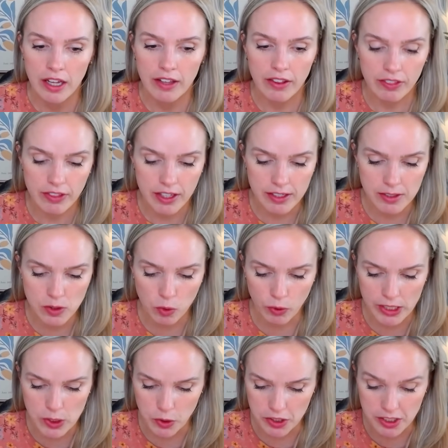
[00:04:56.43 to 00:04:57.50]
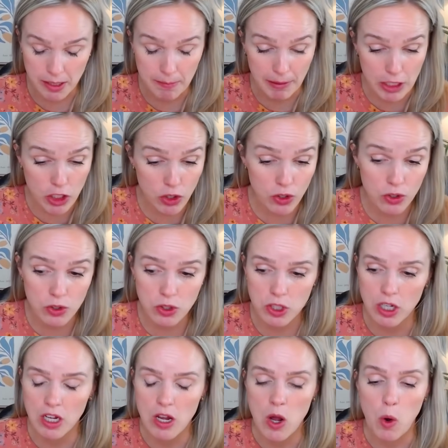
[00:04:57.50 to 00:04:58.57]
this resource can be used,
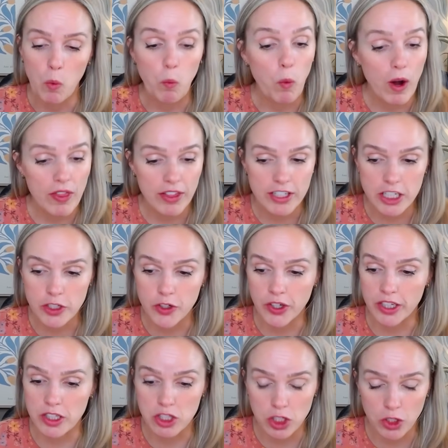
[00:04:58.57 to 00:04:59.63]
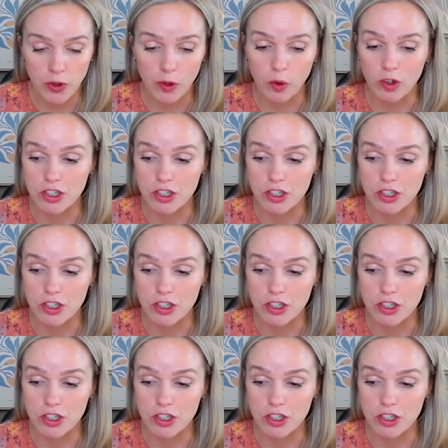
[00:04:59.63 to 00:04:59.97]
what the teacher needs to do in order